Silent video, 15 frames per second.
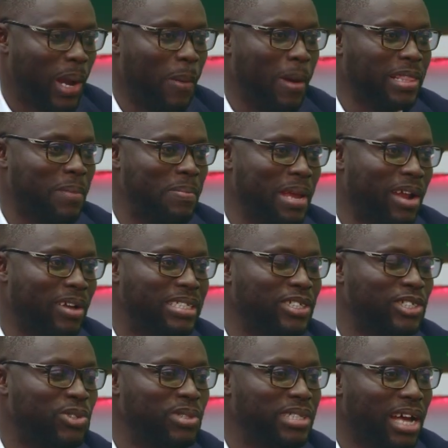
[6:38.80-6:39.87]
about the penalty
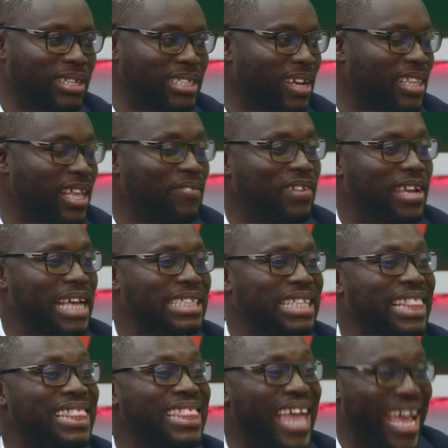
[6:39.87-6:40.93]
shootout. South Africa's
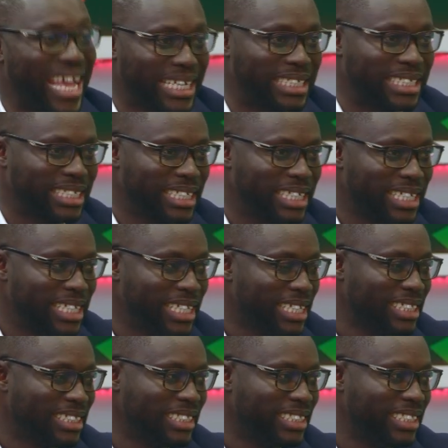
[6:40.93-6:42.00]
third
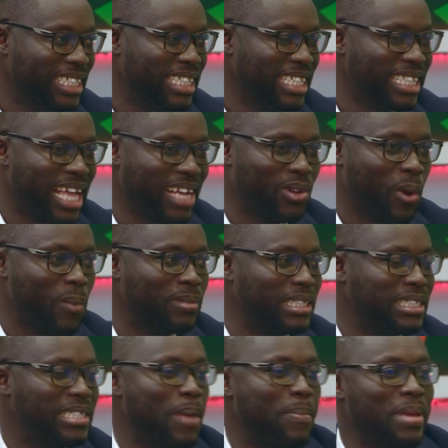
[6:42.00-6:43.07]
in that
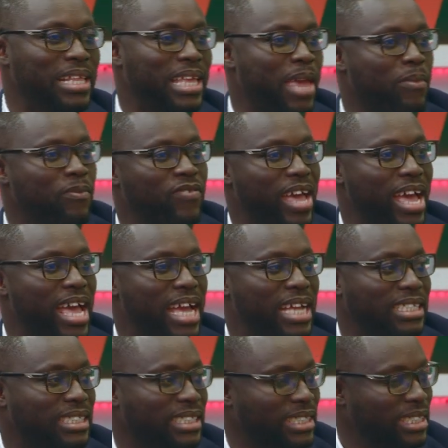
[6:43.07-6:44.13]
competition. They beat Cape
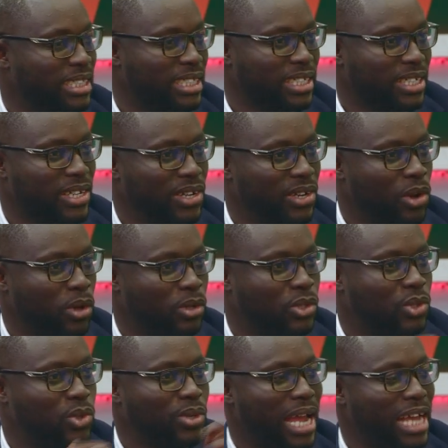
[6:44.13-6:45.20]
Verde, lost
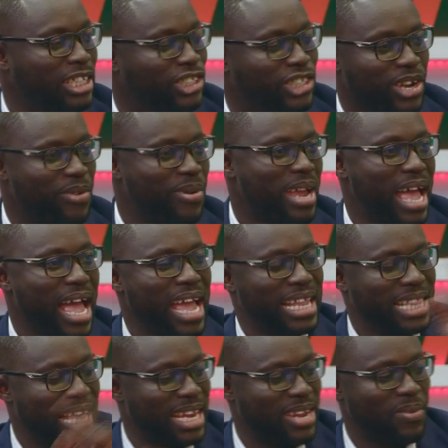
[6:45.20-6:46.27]
to Nigeria, and
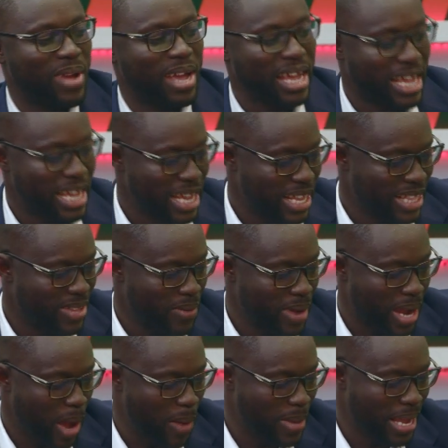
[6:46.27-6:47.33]
then they were
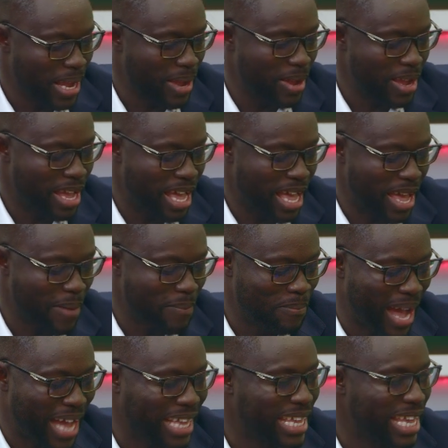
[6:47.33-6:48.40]
coming
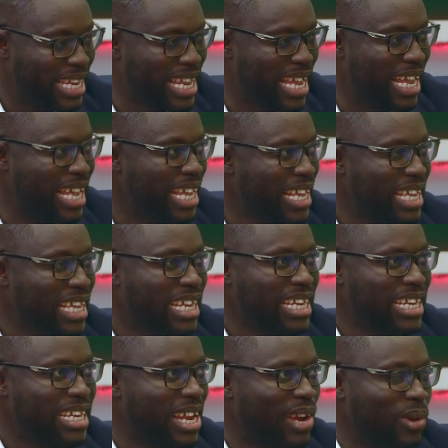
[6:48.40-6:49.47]
back here.
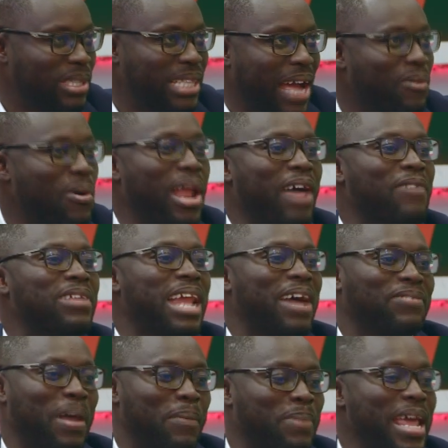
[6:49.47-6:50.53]
It looks like, well, I mean,
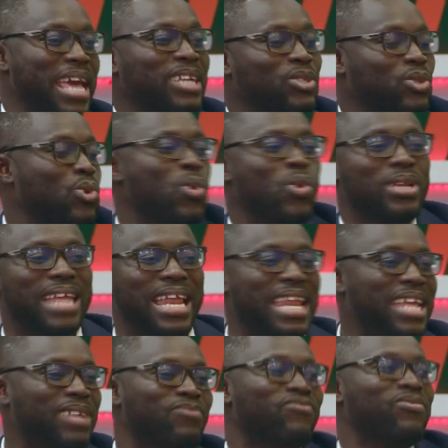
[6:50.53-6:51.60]
after playing two, they
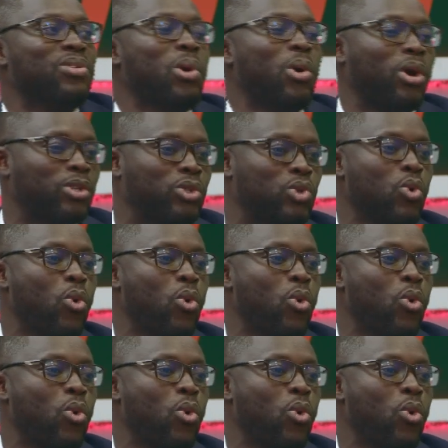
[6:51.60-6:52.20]
didn't look too